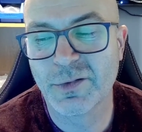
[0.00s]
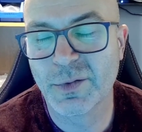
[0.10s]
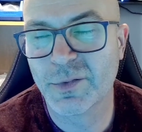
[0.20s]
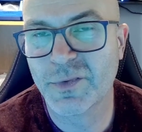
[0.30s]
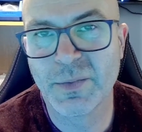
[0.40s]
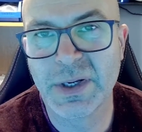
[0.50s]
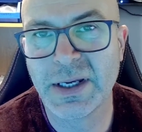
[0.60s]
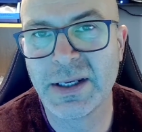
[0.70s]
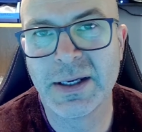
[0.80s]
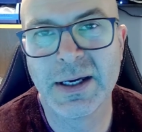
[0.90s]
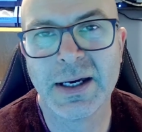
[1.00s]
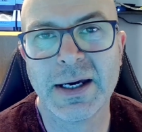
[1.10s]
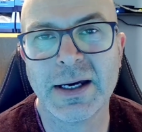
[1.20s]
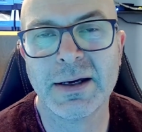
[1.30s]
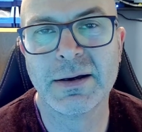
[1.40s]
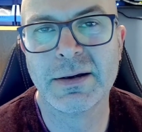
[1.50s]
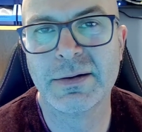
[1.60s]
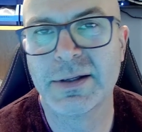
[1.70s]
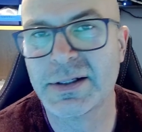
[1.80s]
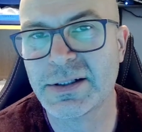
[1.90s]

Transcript: for me, this